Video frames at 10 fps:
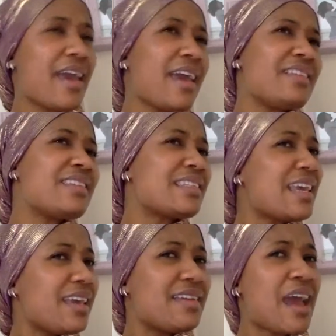and
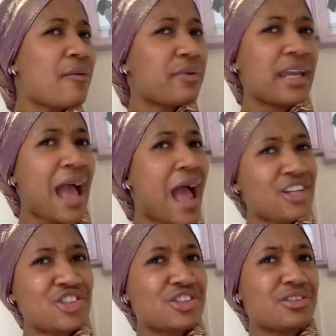see their
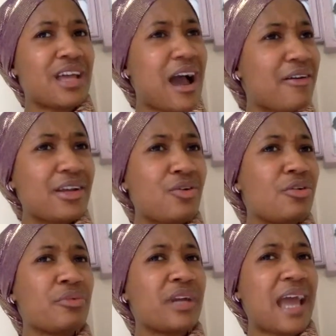reaction, how they're
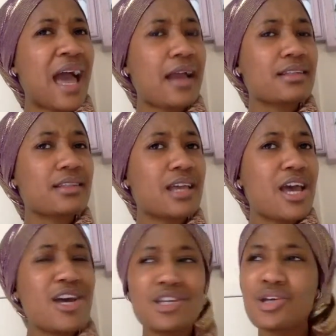gonna react.
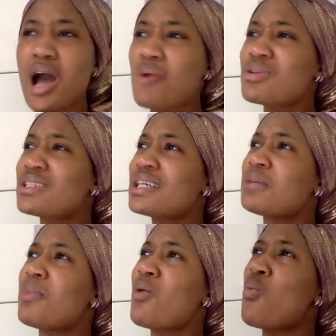So I was
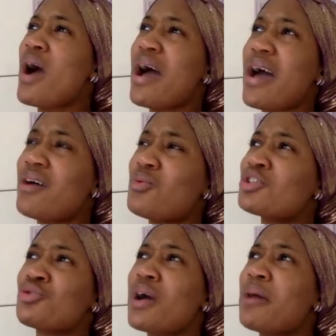thinking about
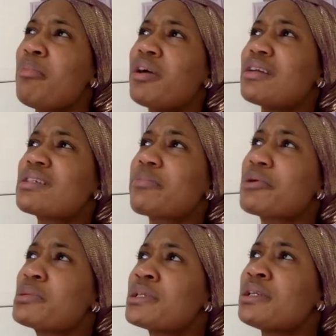what should I prank this
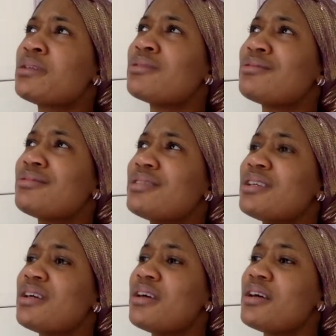person?
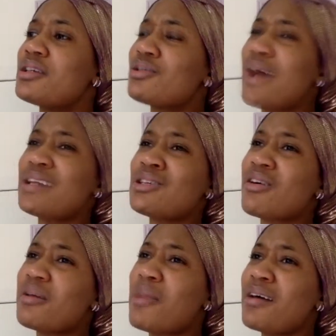So I
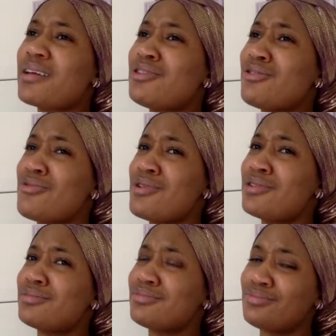thought about it, you know what?